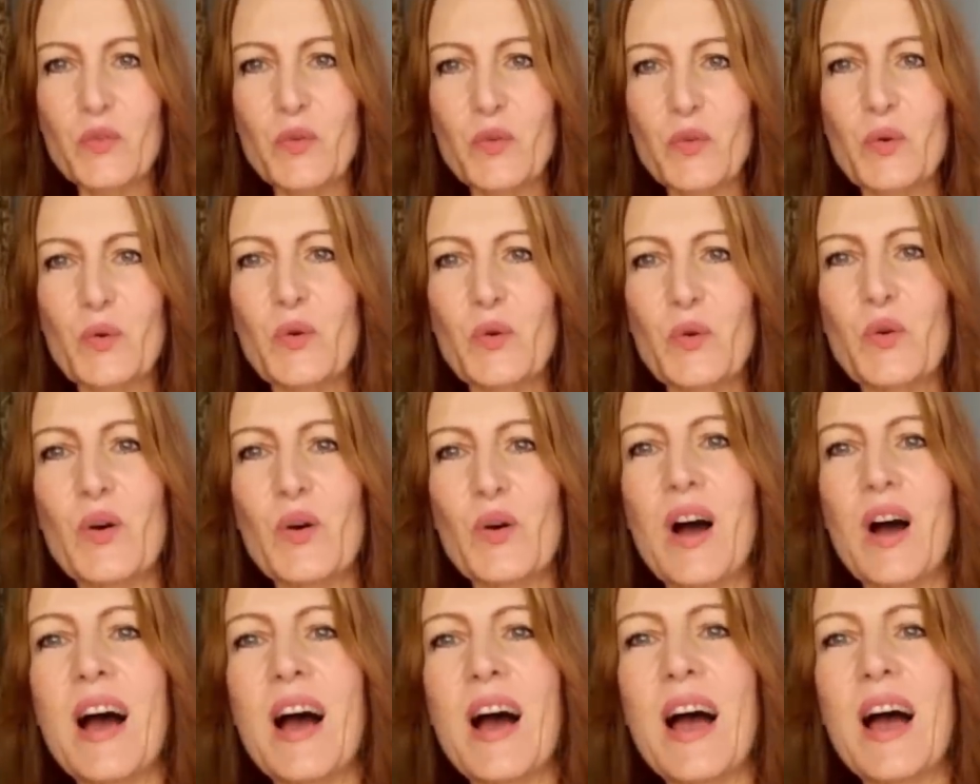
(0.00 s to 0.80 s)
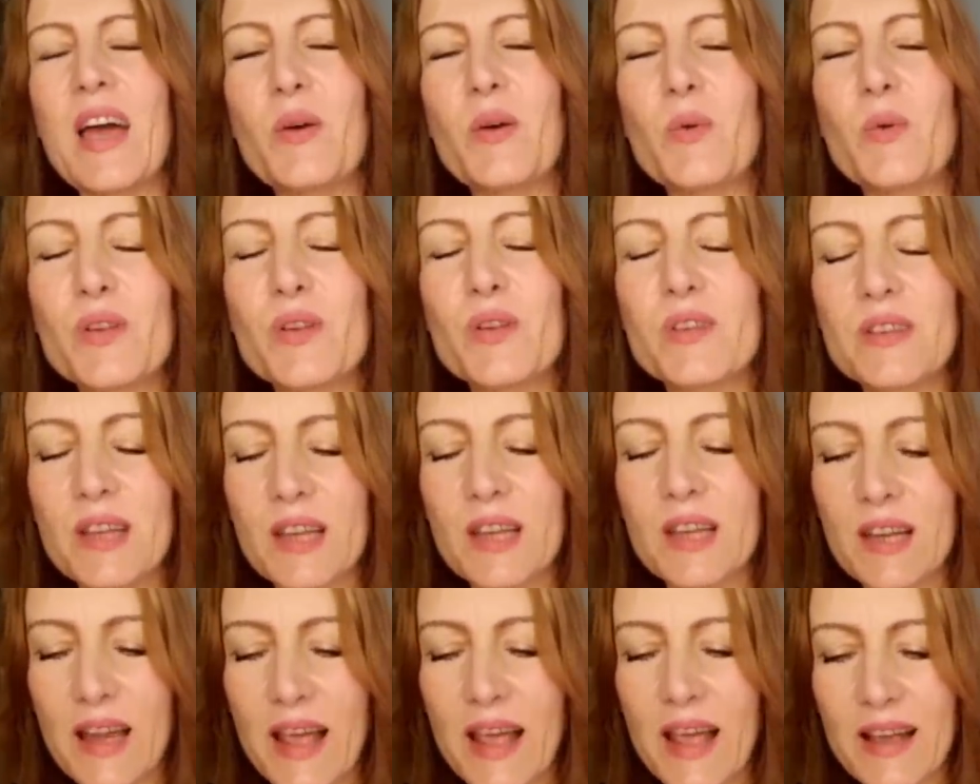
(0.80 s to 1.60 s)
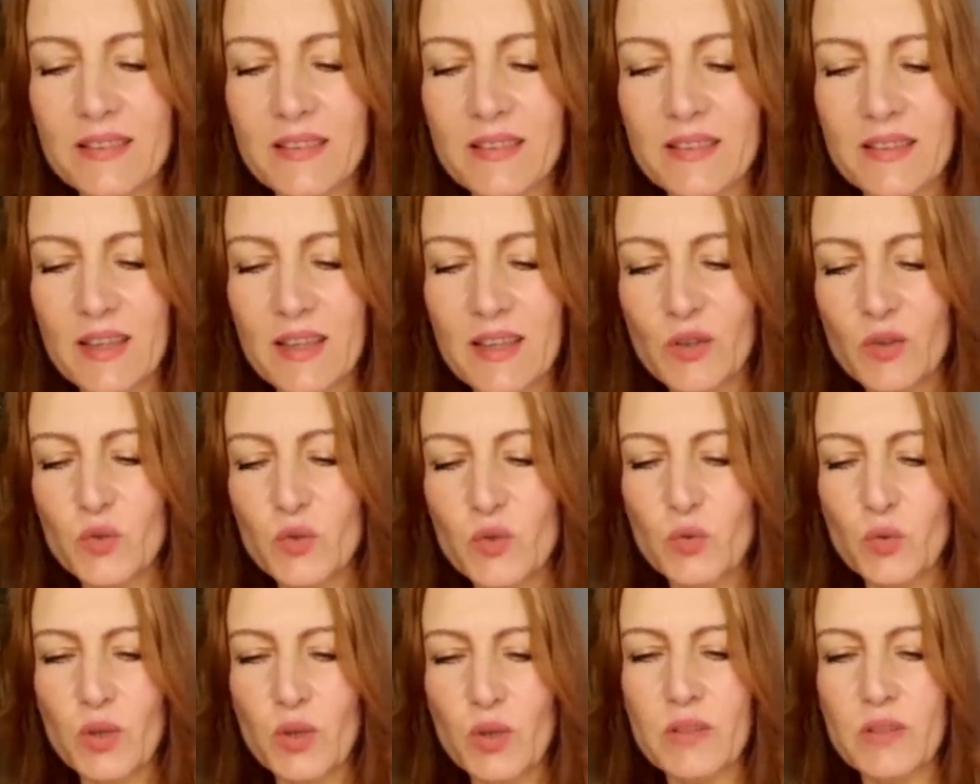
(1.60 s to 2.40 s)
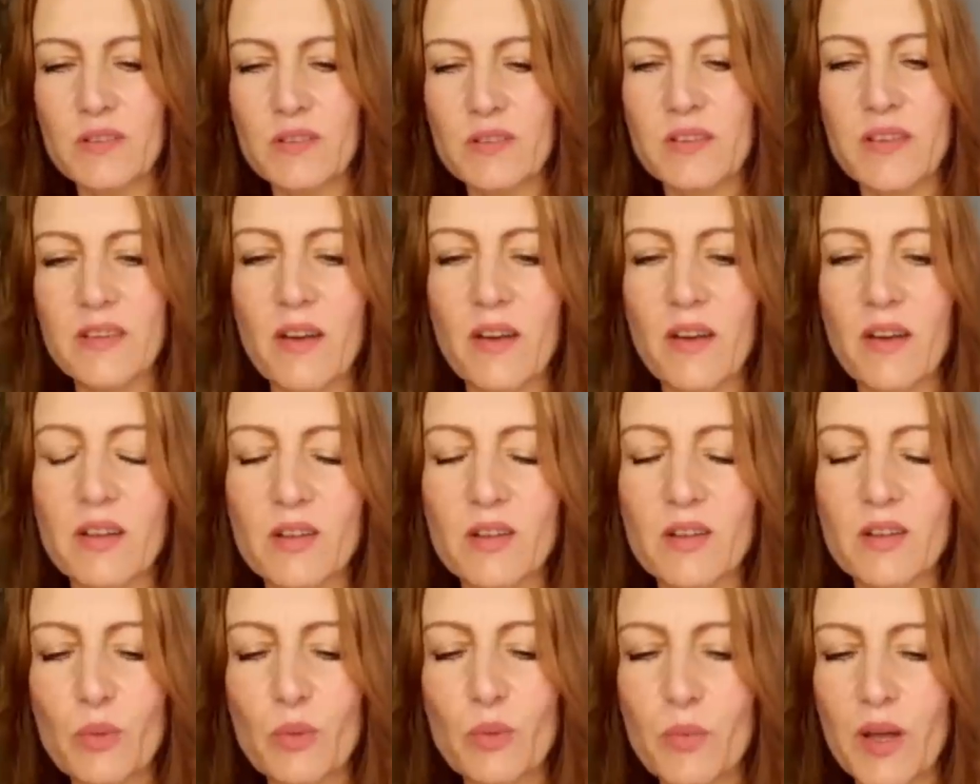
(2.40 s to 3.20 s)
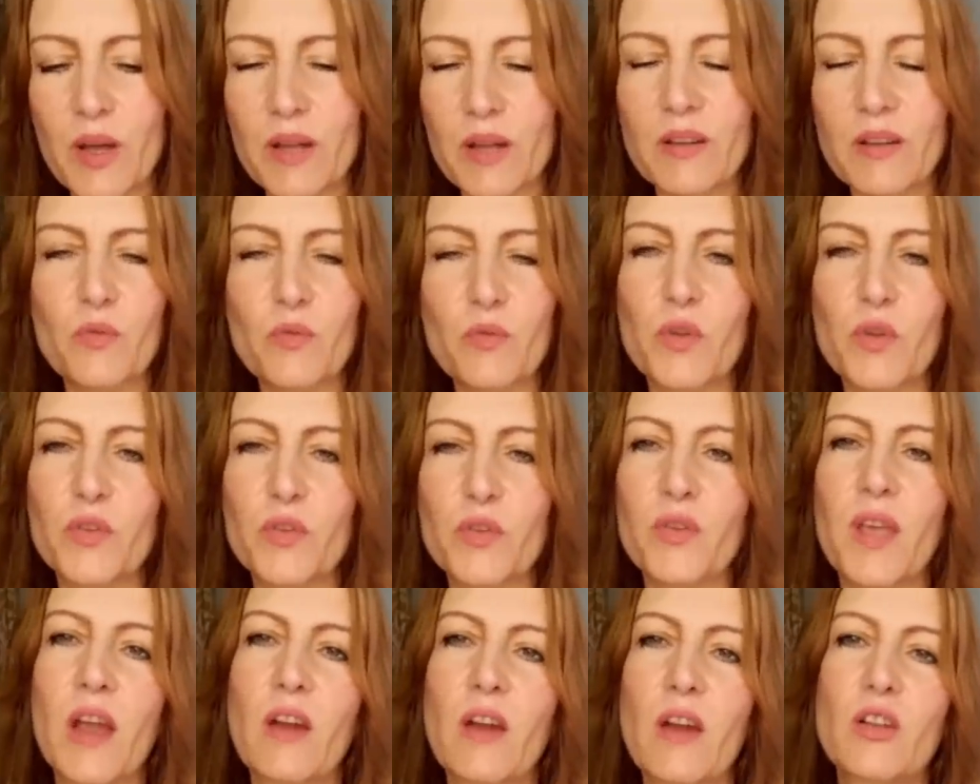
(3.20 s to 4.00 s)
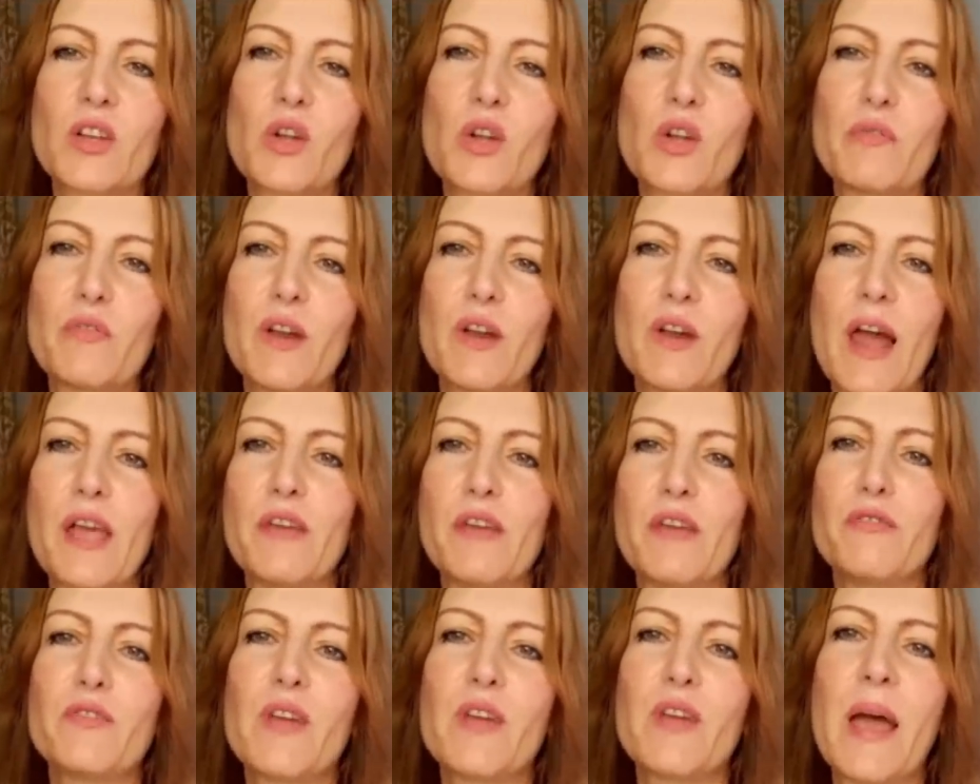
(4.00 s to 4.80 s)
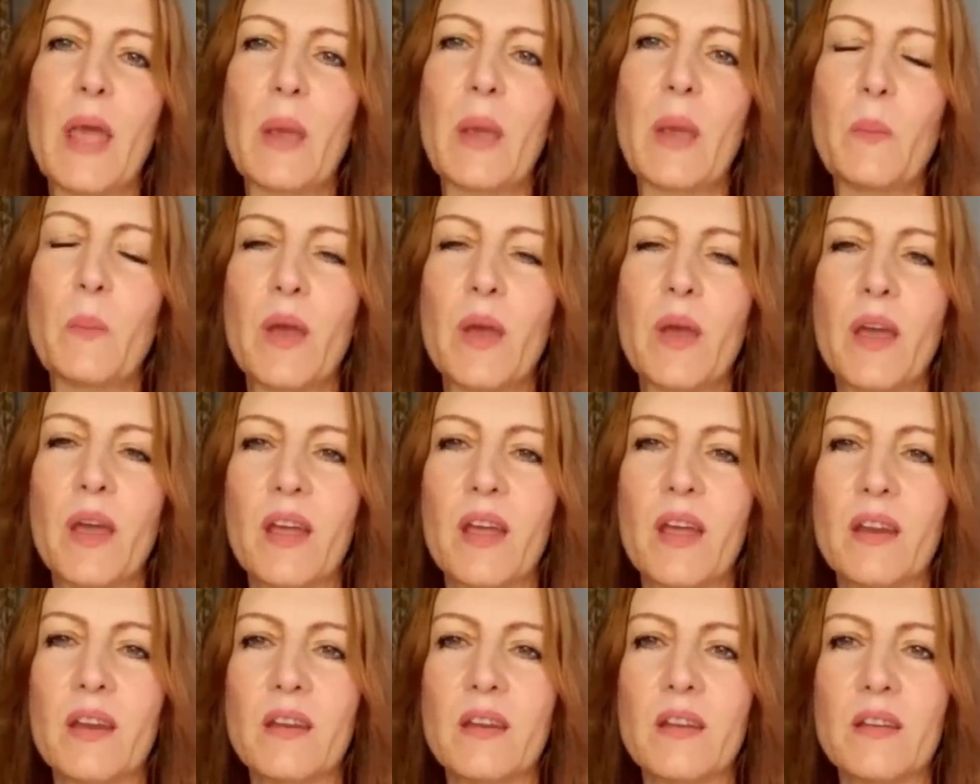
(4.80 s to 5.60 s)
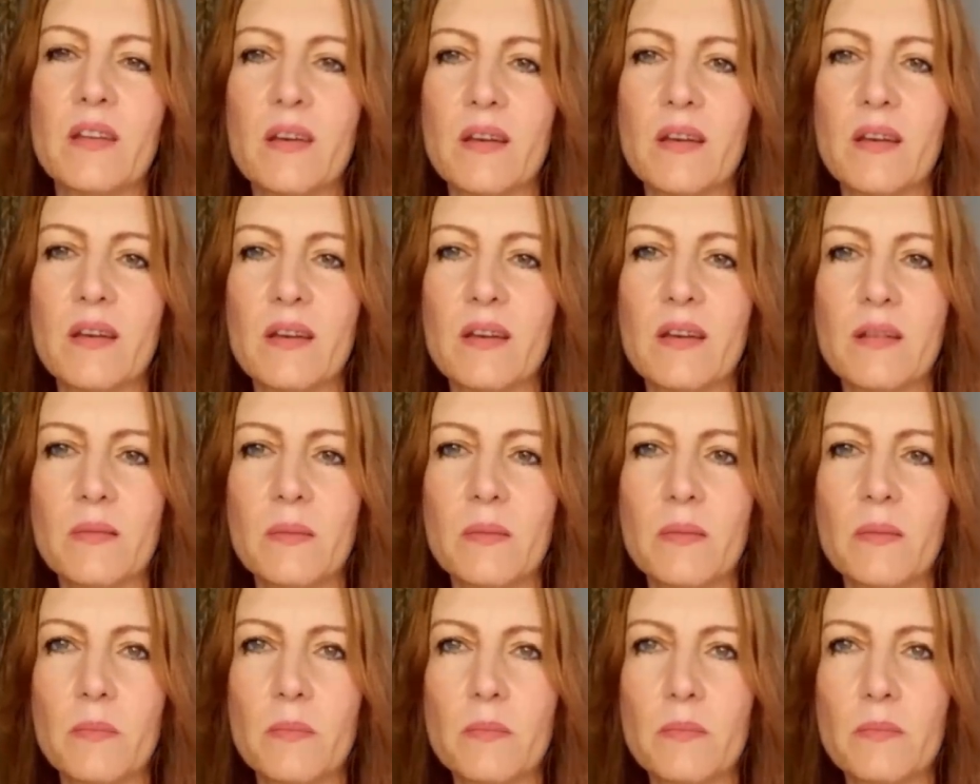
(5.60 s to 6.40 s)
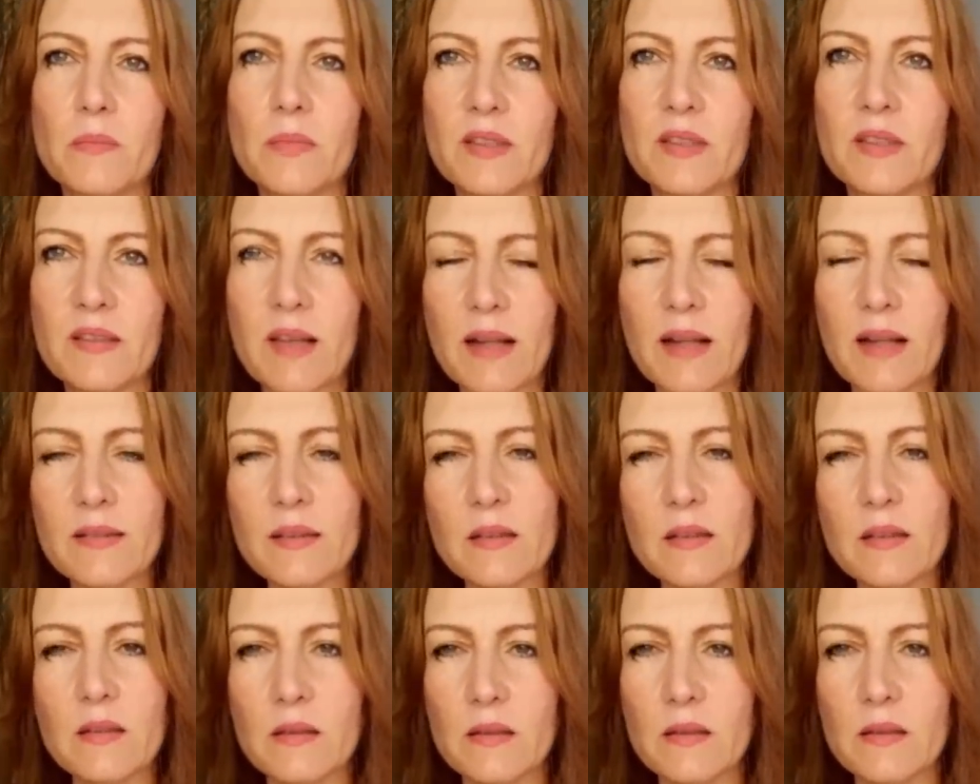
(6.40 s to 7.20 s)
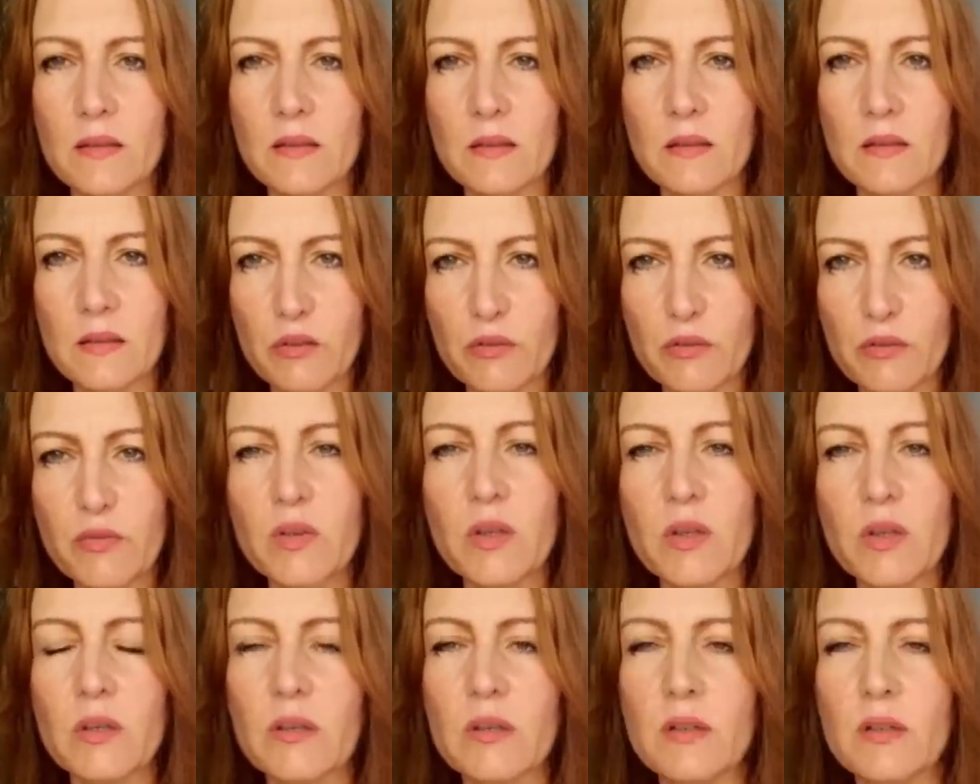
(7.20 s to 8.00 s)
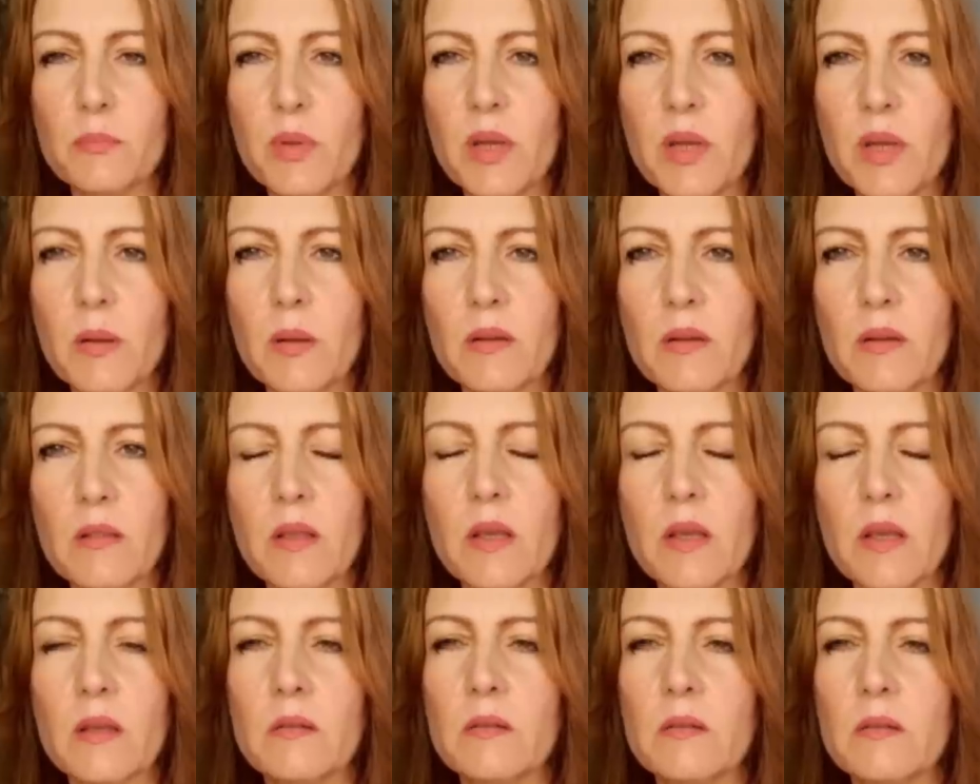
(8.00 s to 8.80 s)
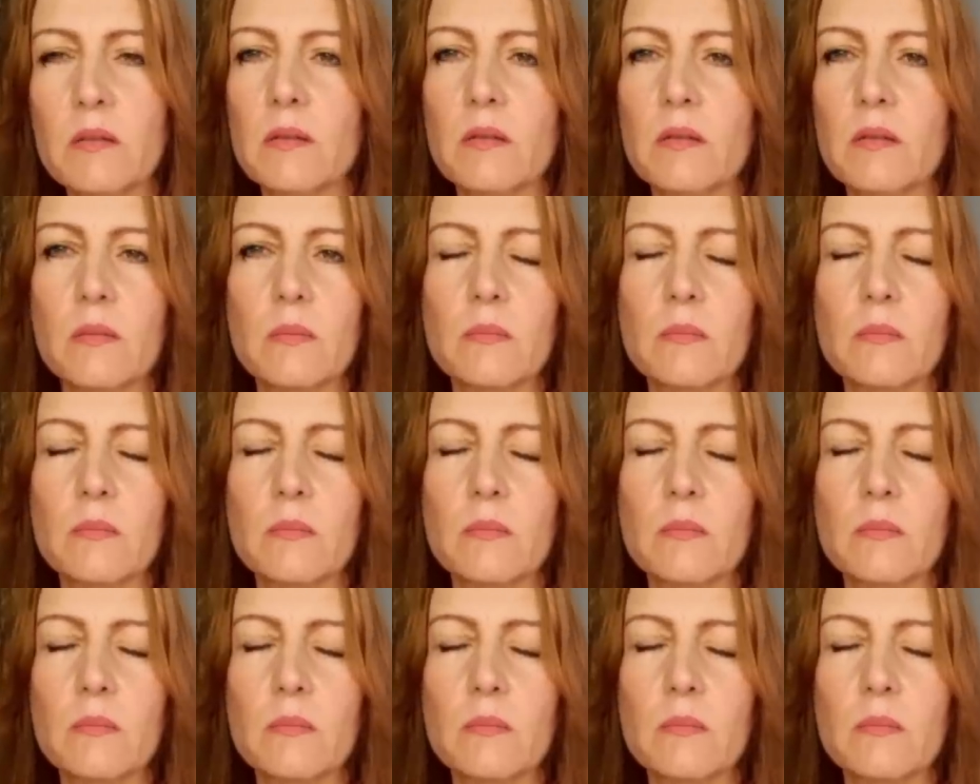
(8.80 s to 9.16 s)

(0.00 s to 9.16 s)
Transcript: So I was a little hesitant doing this character, but it was a character of a lifetime. And besides the difficult things,